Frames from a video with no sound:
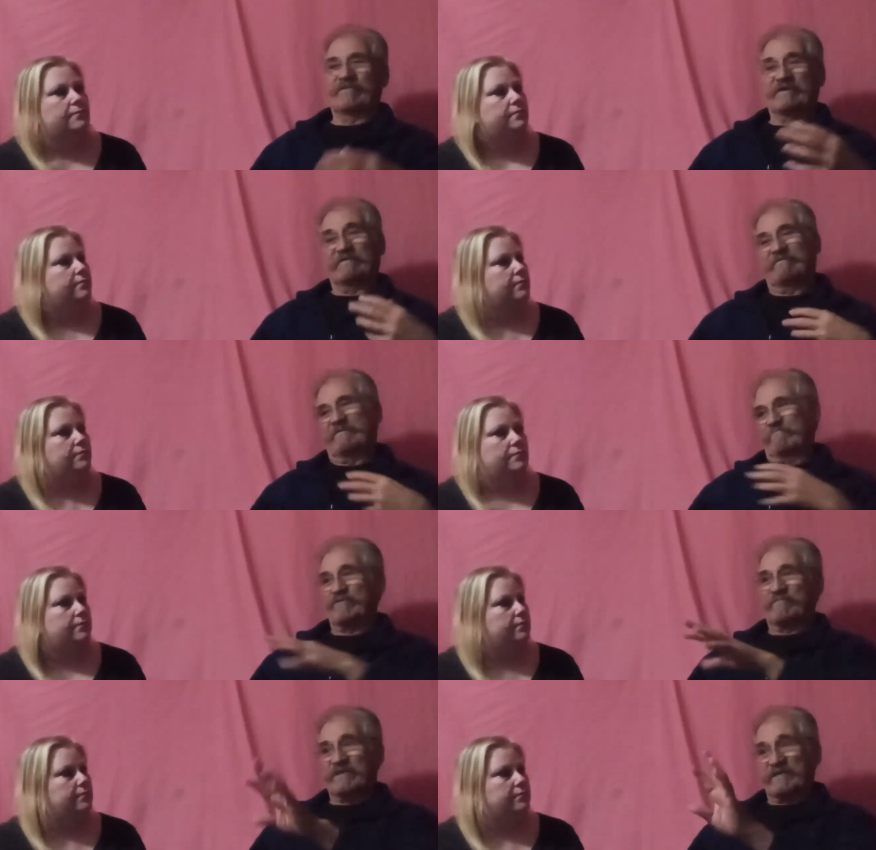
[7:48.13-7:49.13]
Speaker 1: and they
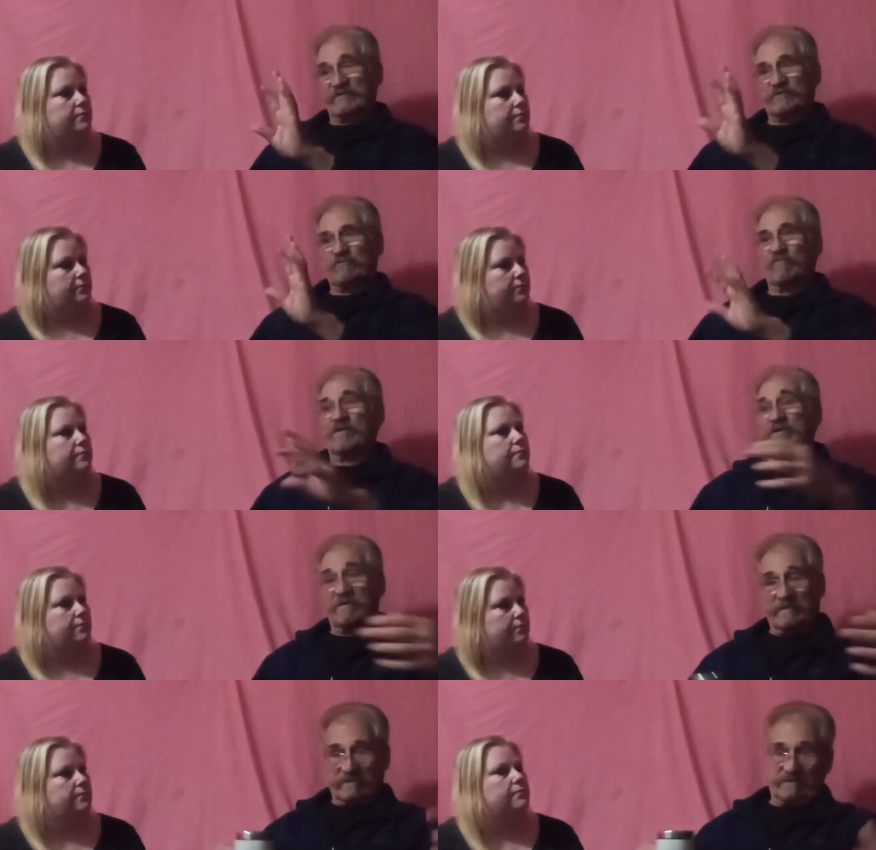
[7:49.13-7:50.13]
put me against the
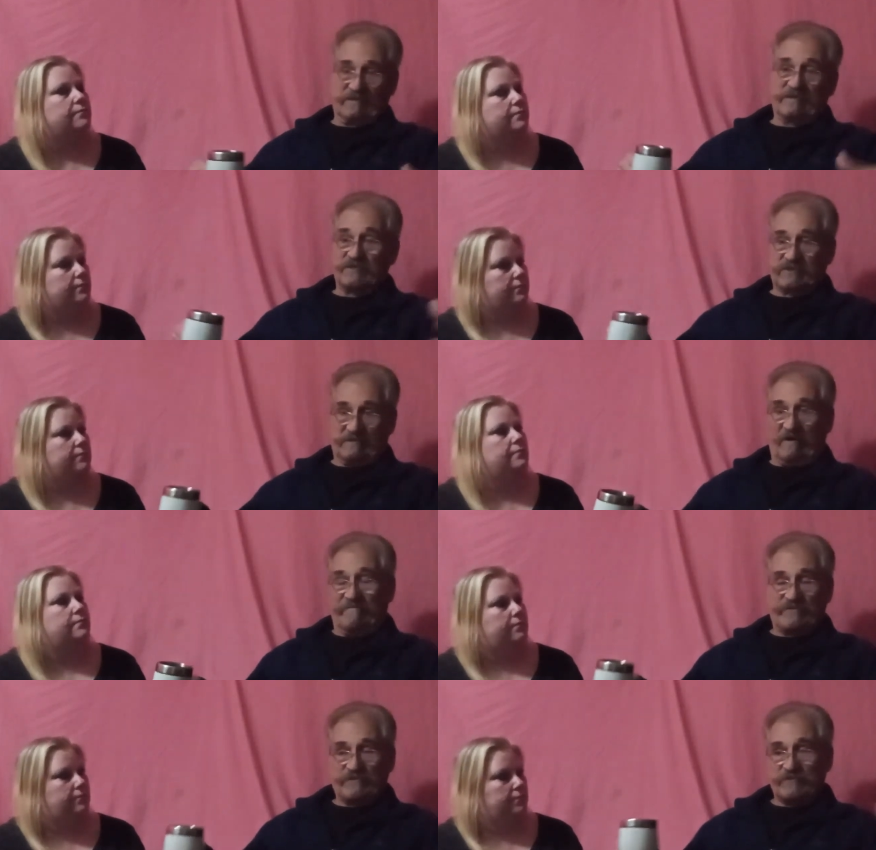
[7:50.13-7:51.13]
wall, and these
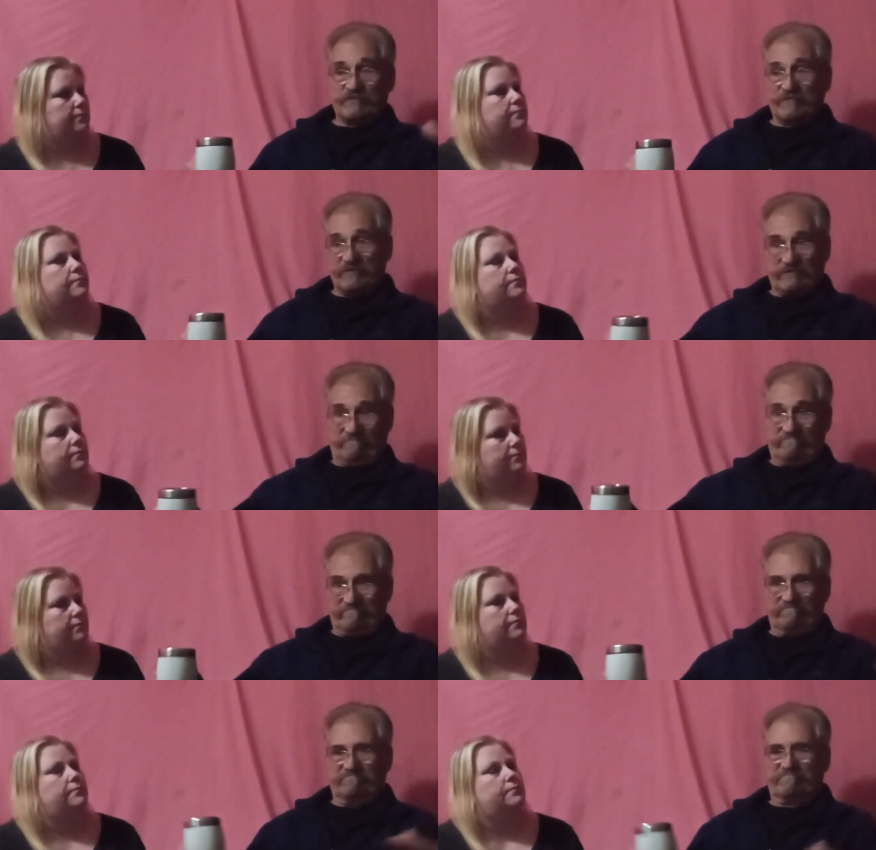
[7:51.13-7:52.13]
officers were
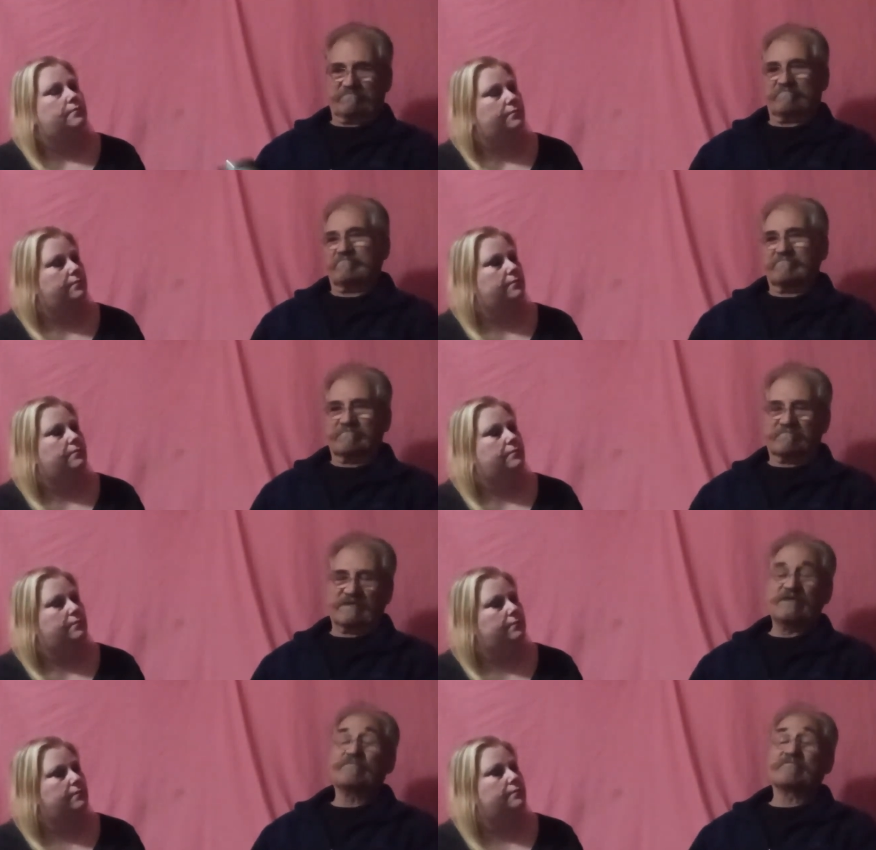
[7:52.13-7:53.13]

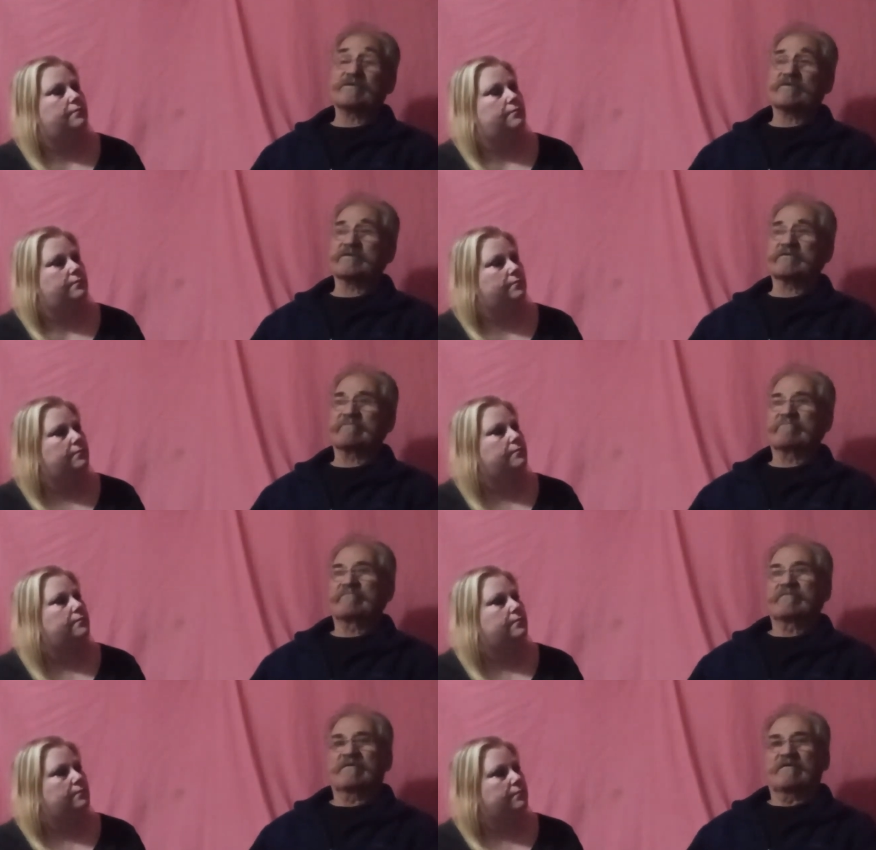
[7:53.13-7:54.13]
keeping me there and
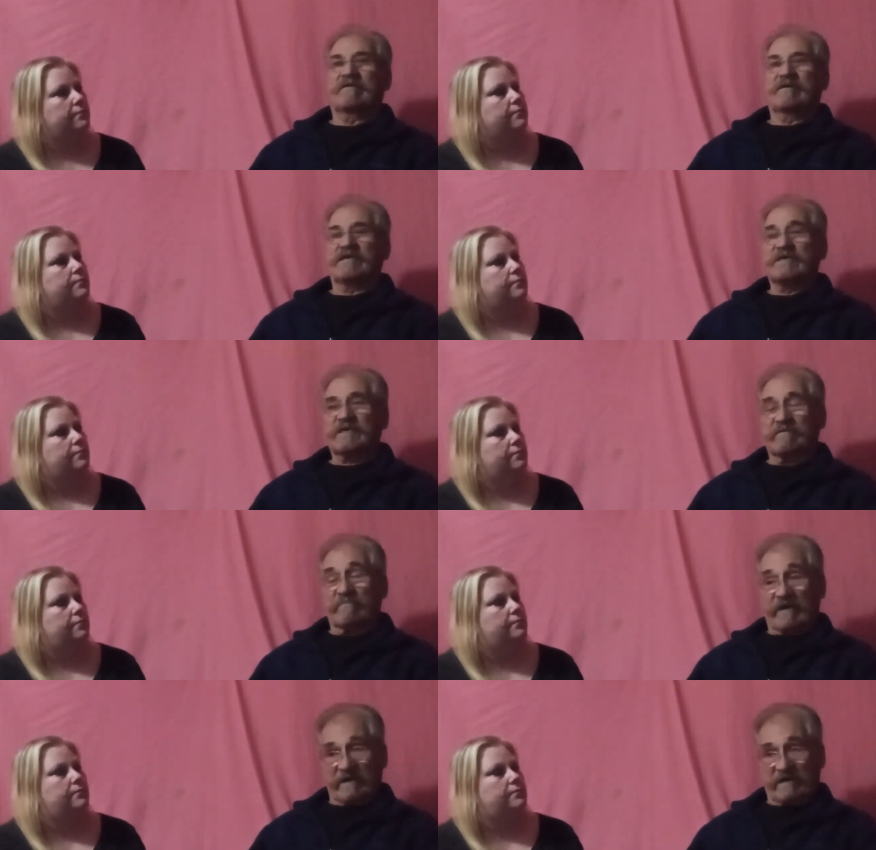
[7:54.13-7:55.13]
he
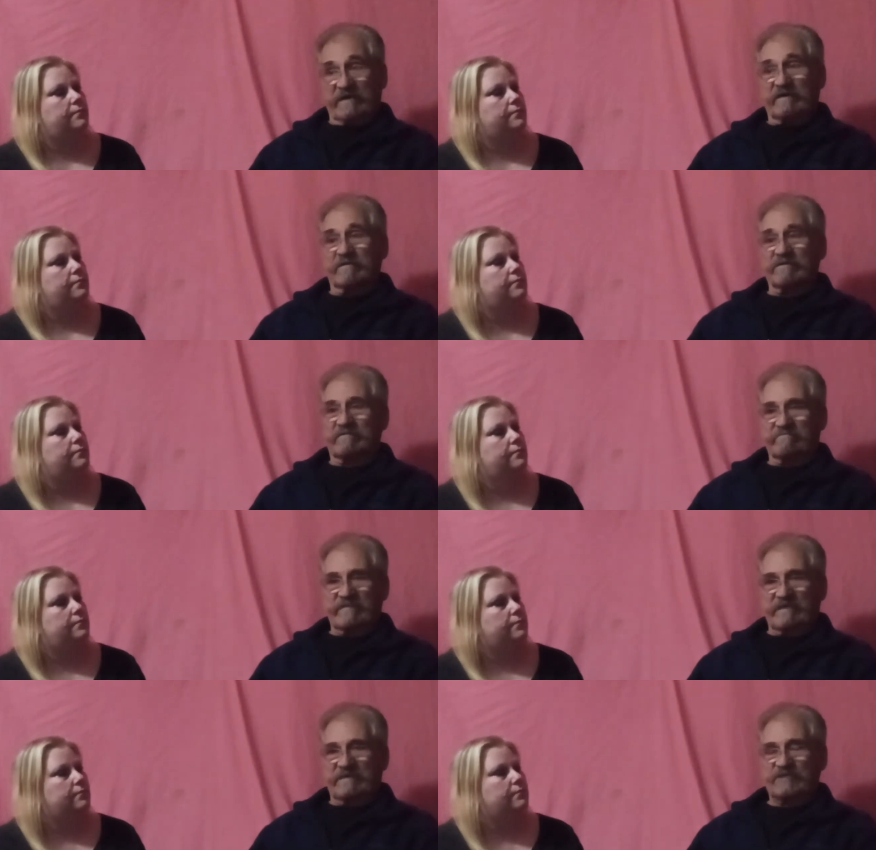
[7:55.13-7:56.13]
came back out
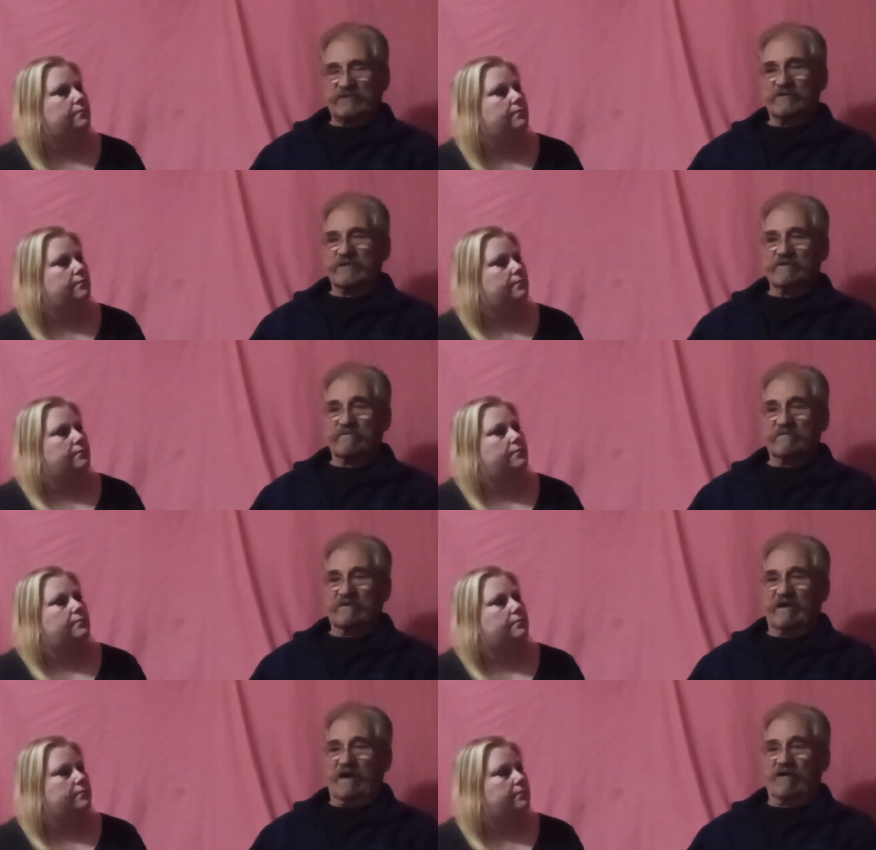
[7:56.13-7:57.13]
and he said, okay,
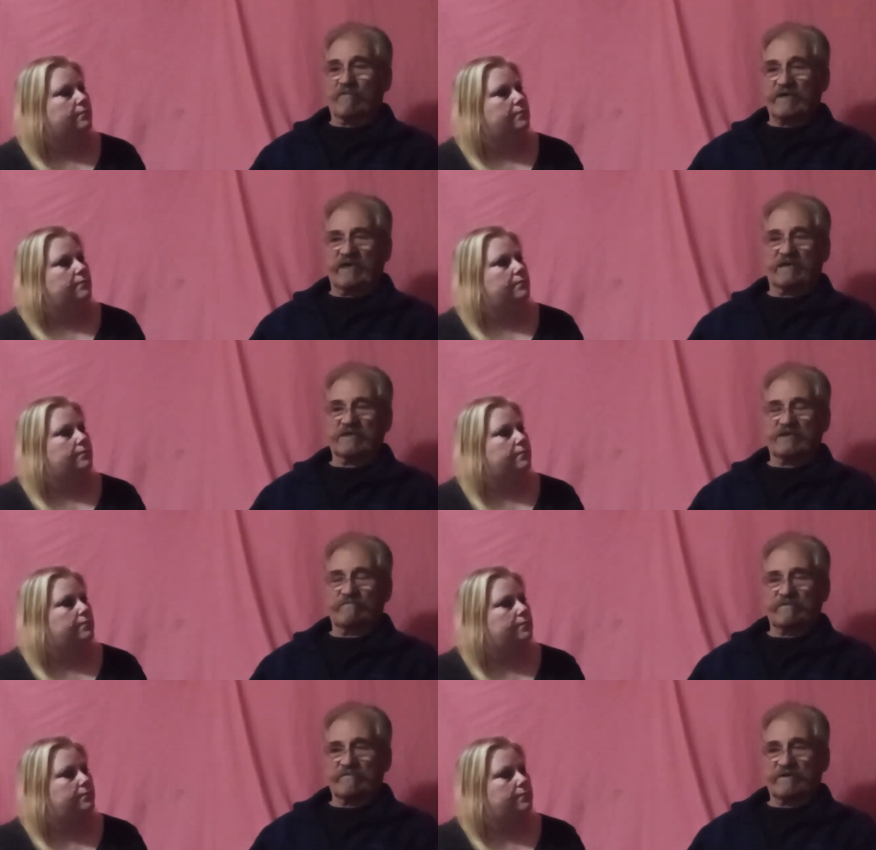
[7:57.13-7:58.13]
uh, we can't
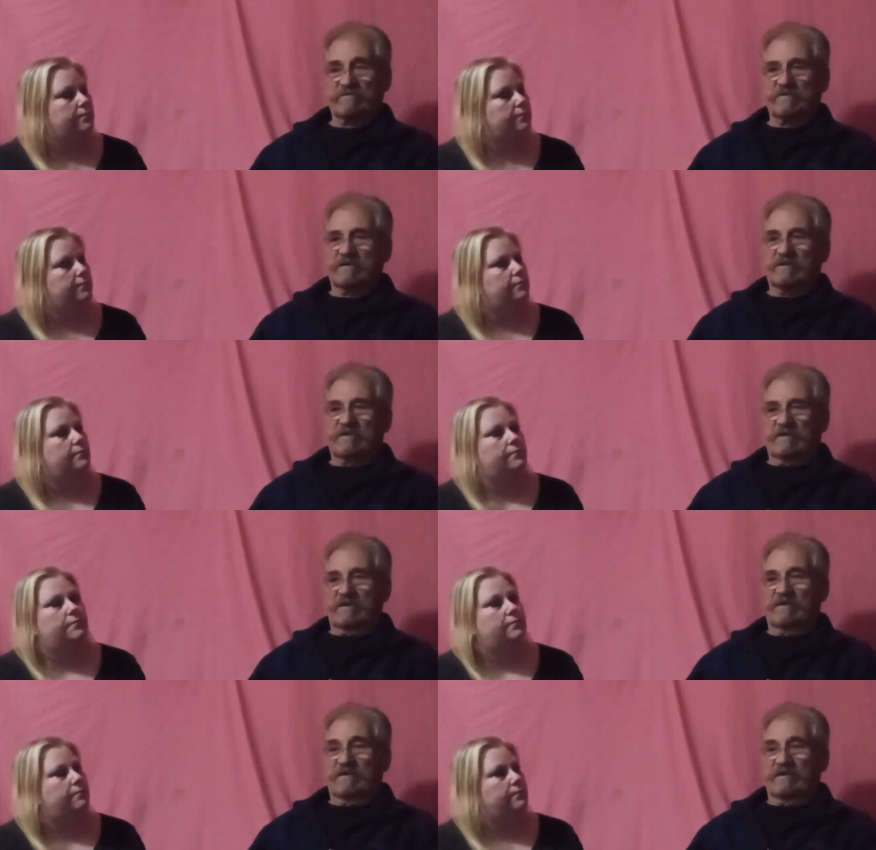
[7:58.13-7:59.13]
keep you, but,
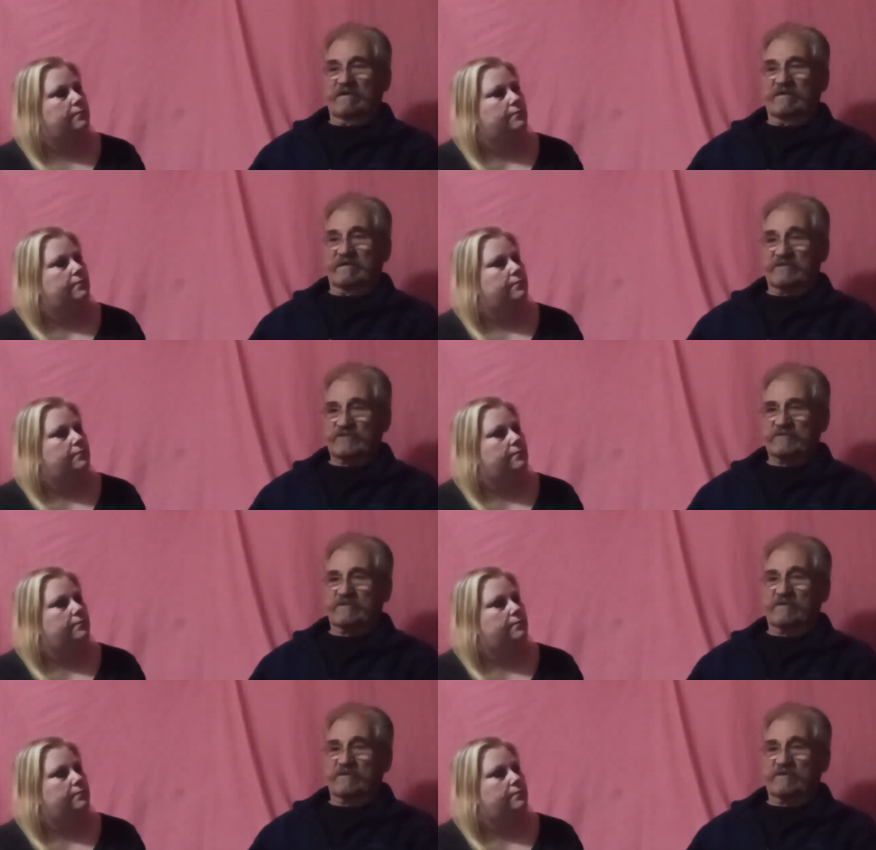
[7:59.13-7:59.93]
and I said,